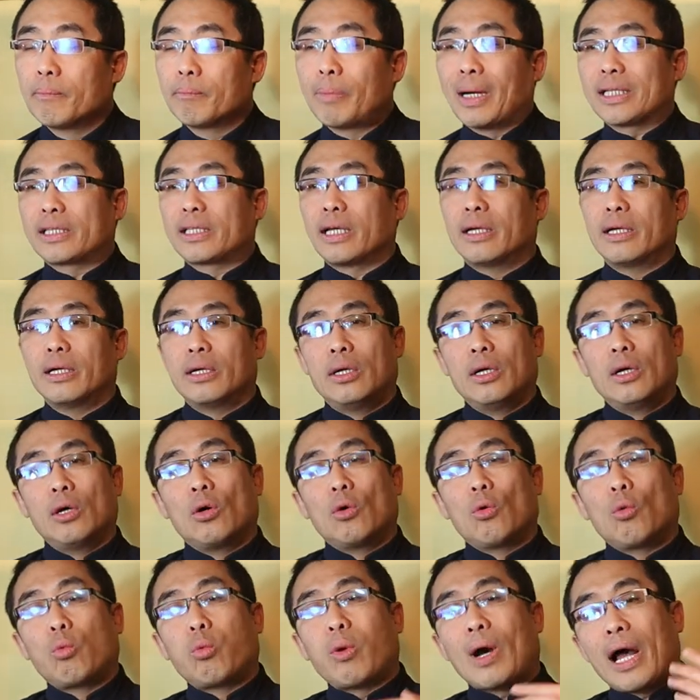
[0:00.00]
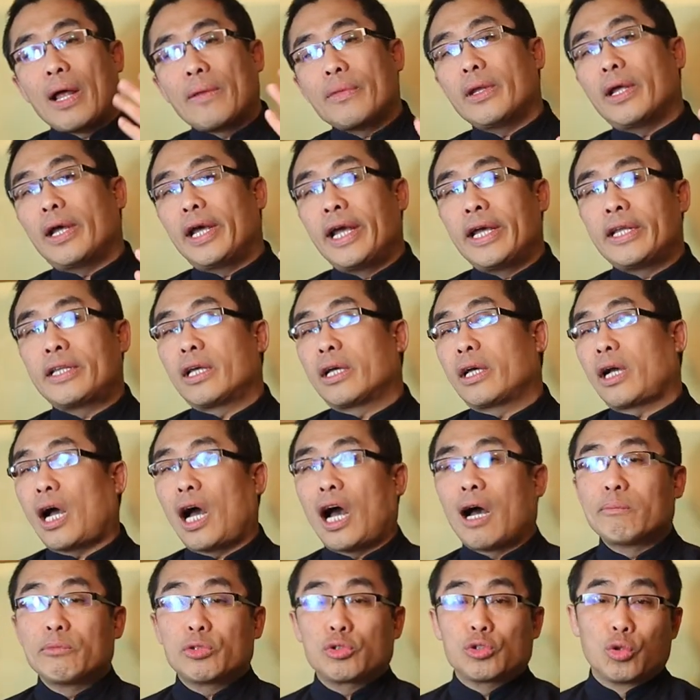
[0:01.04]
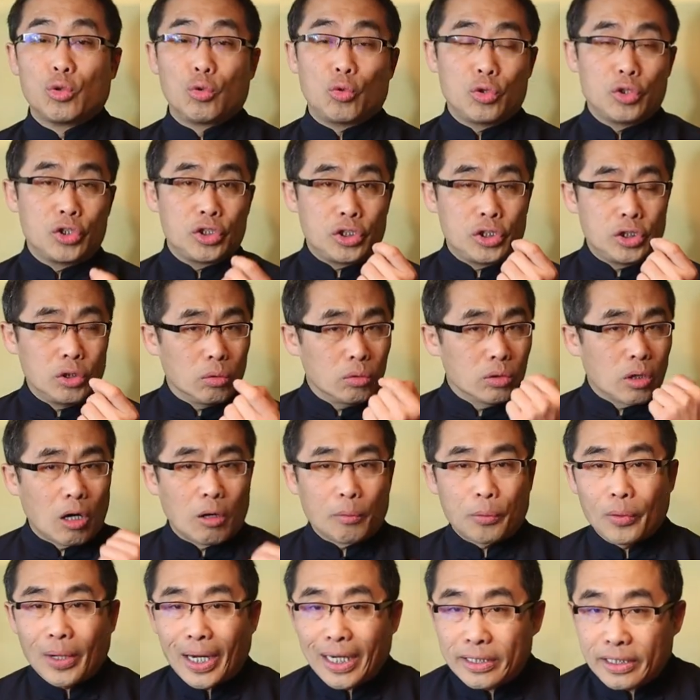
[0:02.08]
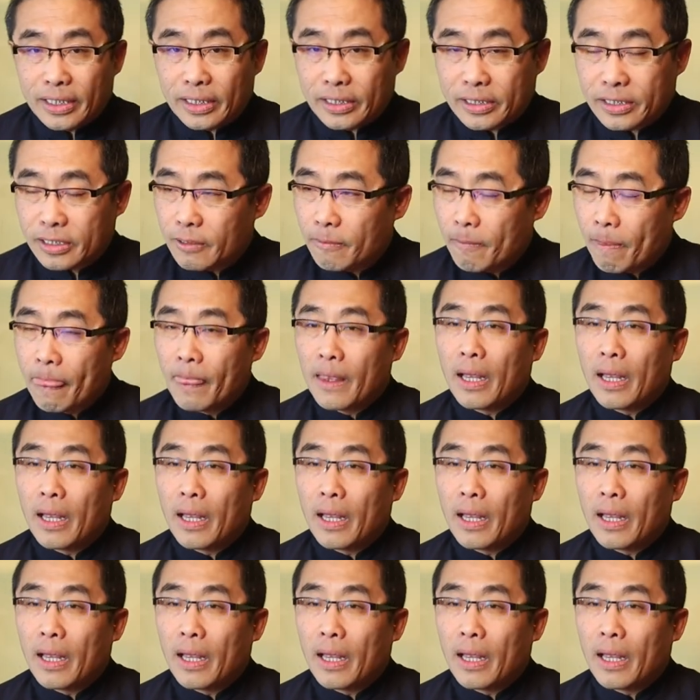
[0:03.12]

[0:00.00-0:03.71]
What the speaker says: But when it comes to Xiu Dao practice,